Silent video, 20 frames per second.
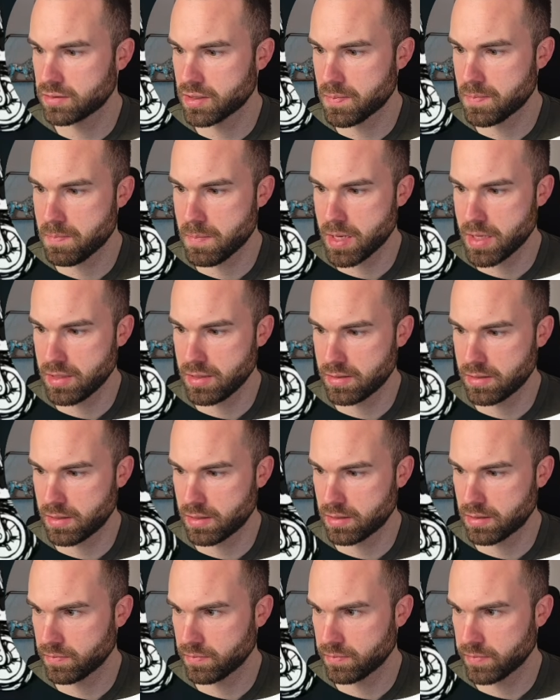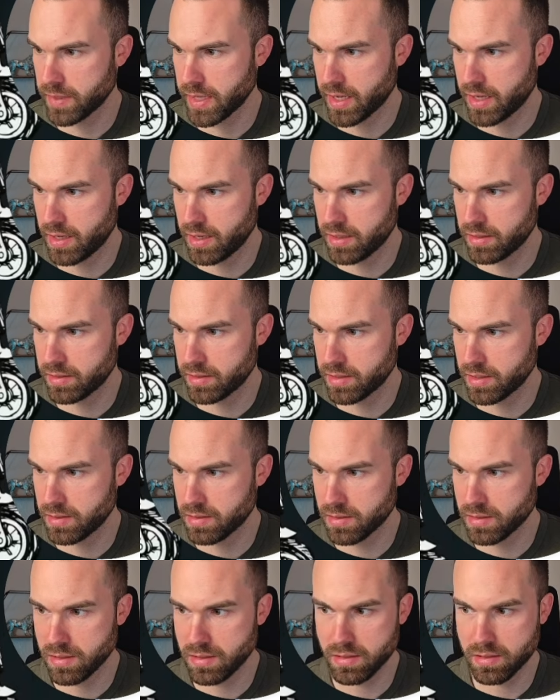amazing. And
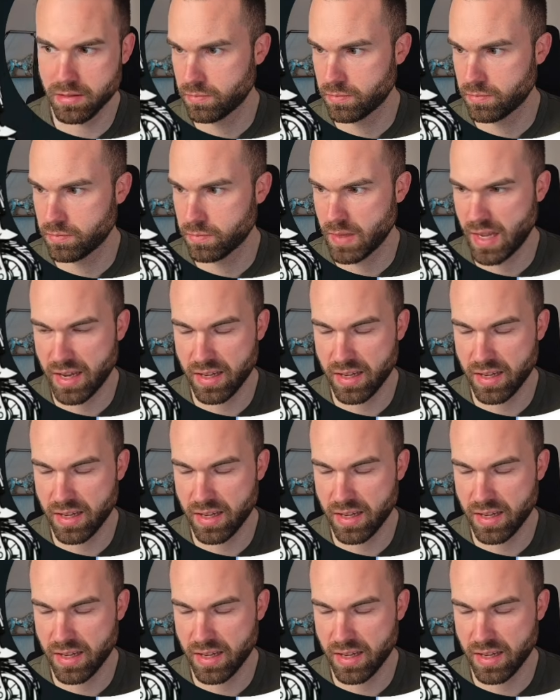that's it.